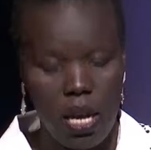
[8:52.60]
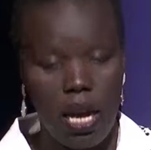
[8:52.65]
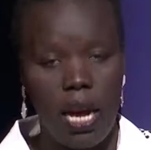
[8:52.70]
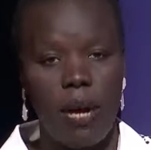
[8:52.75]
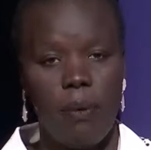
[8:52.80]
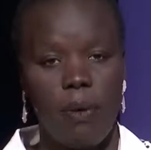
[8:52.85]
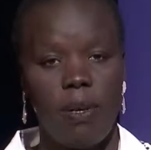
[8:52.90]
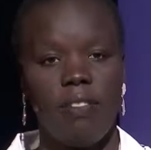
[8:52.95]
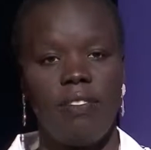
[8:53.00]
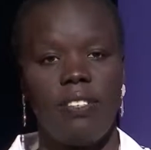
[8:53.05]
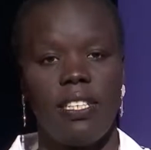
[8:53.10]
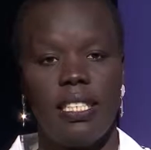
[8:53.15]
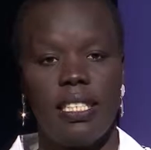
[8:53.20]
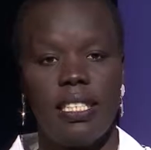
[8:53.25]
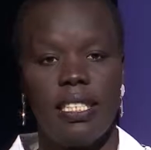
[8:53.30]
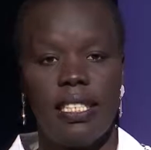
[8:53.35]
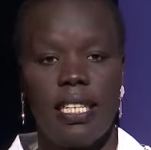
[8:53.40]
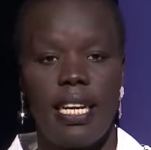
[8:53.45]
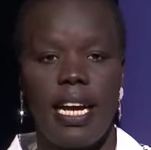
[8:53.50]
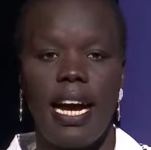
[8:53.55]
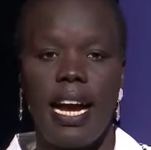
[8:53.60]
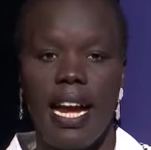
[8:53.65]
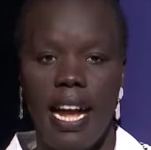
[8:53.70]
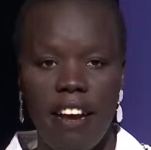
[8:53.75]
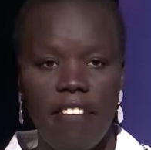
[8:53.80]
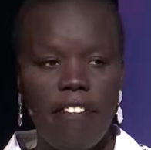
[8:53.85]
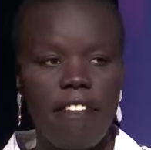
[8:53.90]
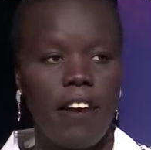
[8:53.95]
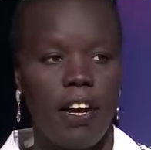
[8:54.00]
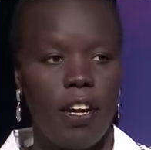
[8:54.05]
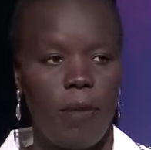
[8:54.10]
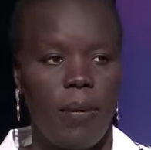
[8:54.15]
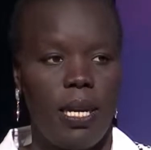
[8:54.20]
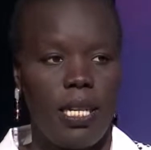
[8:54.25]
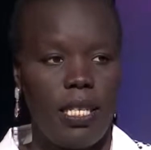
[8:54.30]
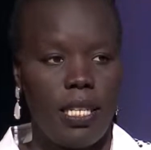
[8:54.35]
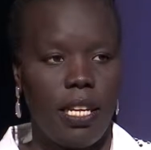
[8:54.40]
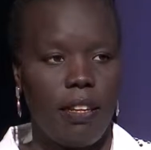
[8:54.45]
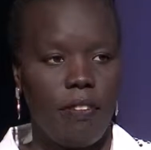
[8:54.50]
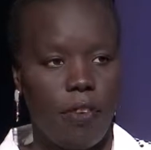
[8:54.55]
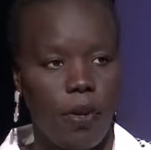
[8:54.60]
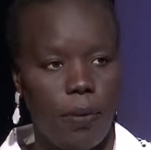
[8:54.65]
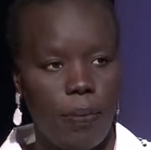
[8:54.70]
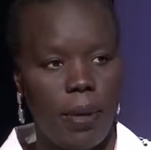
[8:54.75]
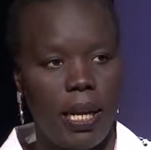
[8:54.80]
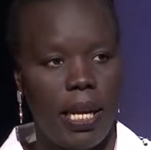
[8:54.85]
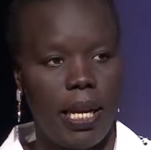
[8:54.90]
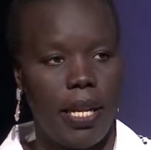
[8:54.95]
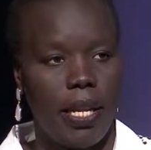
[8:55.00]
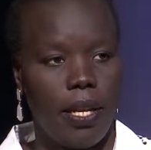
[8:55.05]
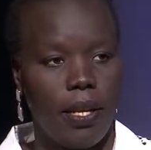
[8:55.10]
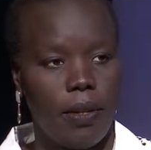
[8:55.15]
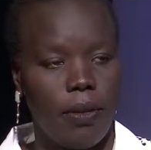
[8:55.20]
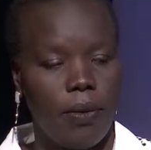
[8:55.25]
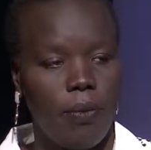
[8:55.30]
However, I have found myself complaining